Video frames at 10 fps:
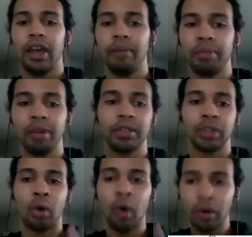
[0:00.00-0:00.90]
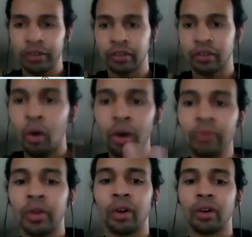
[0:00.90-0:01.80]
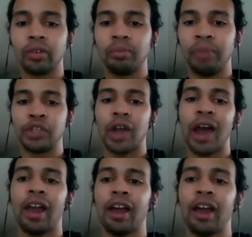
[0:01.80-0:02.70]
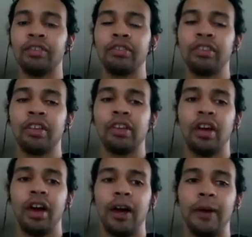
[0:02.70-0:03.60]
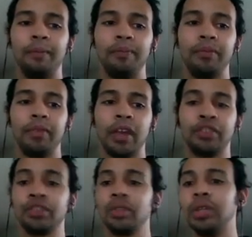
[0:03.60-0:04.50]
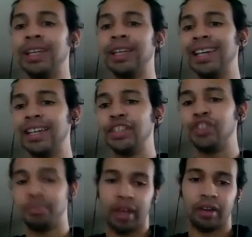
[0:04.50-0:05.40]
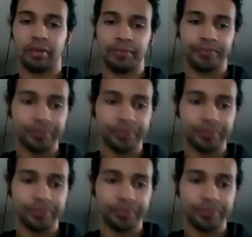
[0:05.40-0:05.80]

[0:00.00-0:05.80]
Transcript: and pretty much all of their major allies, excluding Japan.